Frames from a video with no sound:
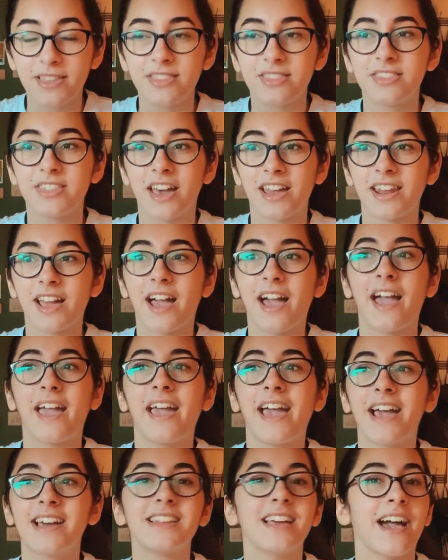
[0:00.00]
that I
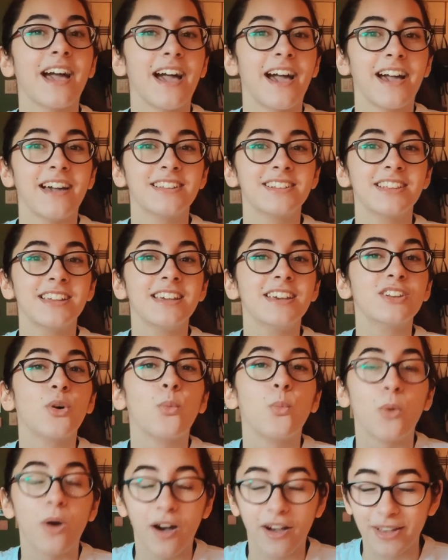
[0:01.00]
had had in a
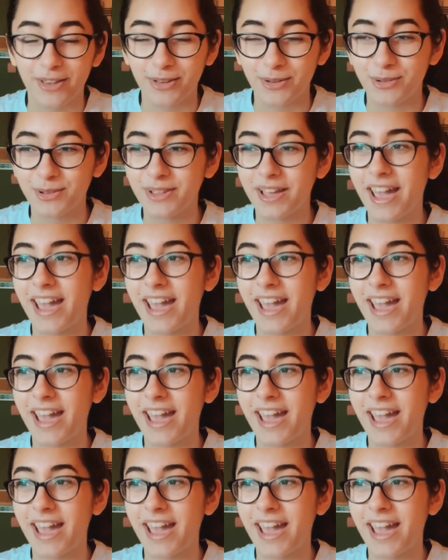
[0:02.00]
while.